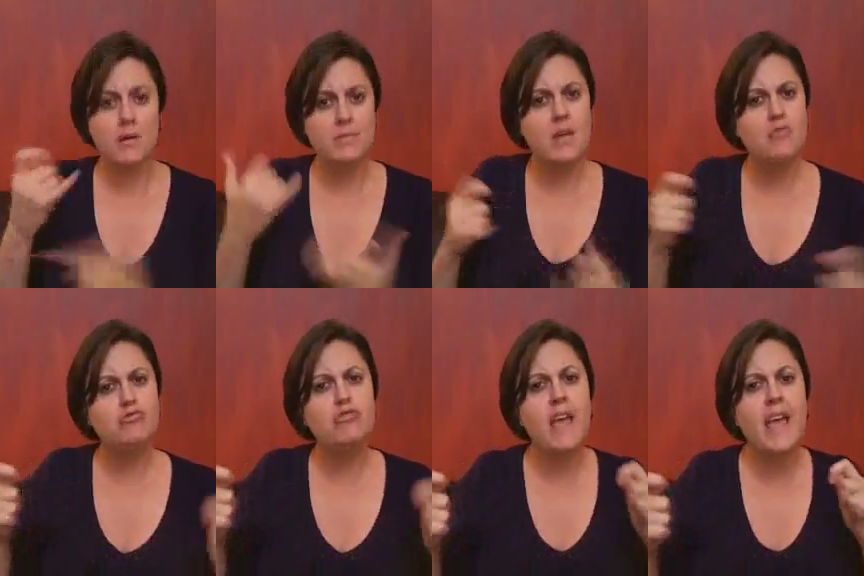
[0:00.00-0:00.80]
And being
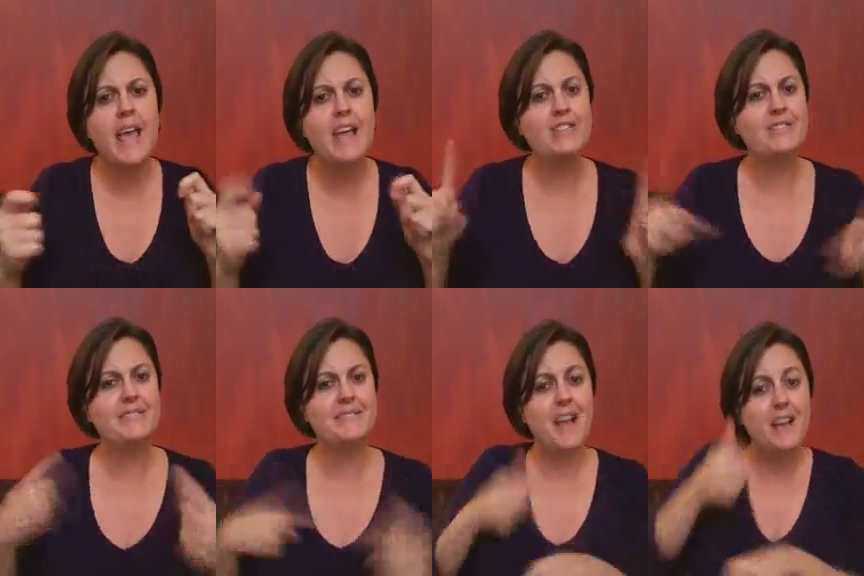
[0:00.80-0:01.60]
able to adapt and
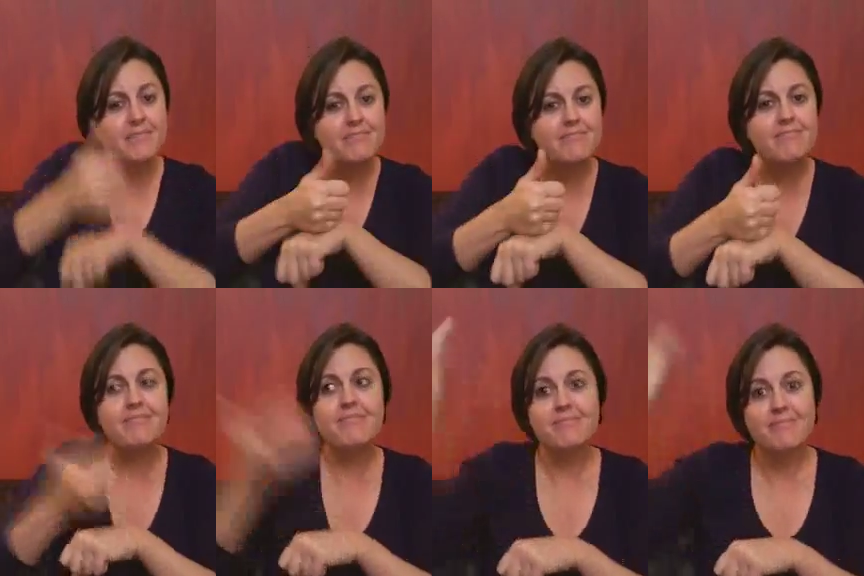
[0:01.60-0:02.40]
change as we went
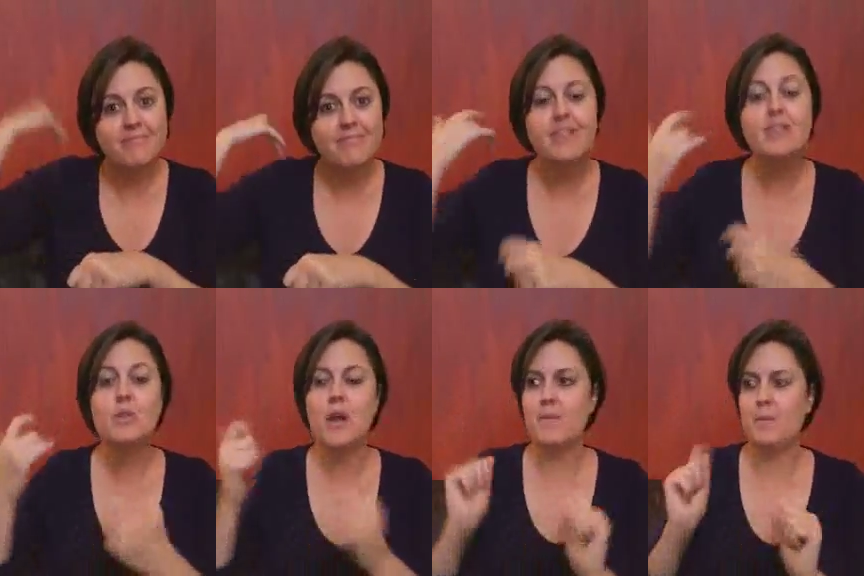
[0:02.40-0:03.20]
along
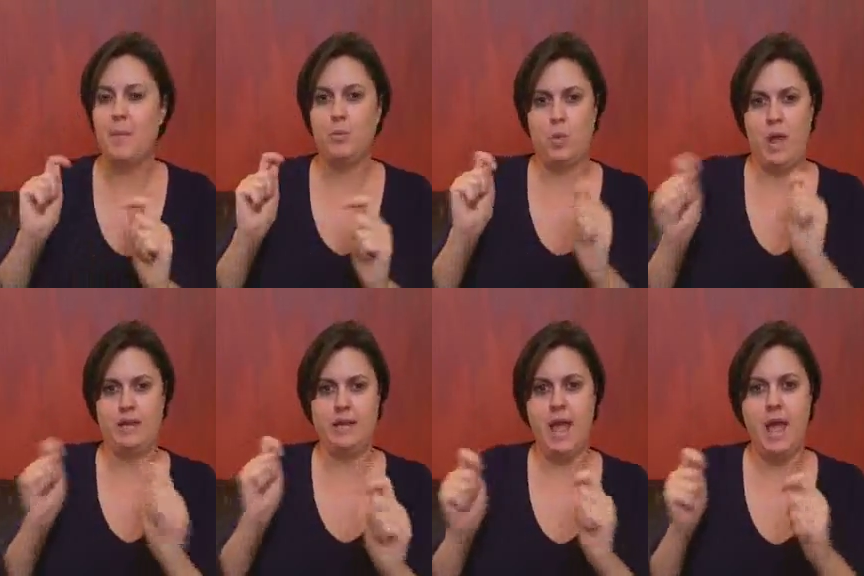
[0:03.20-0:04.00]
is
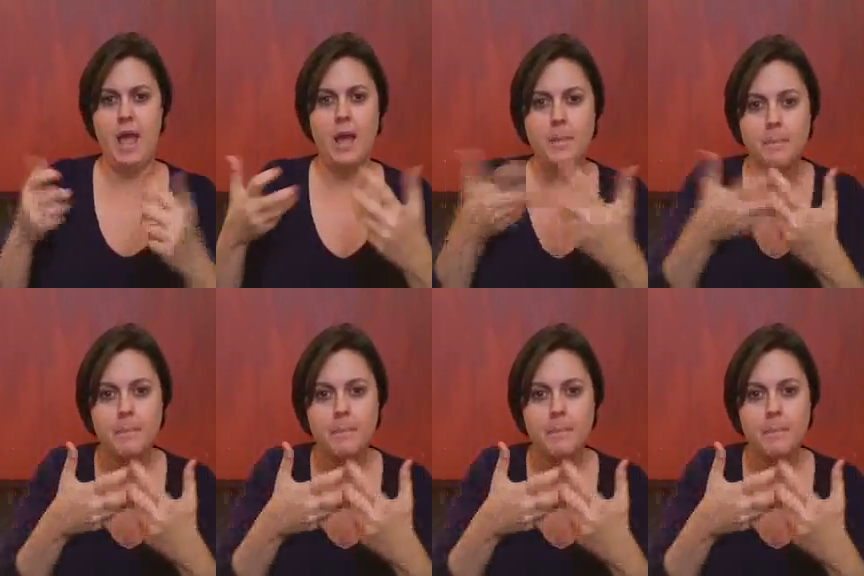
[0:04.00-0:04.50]
also important.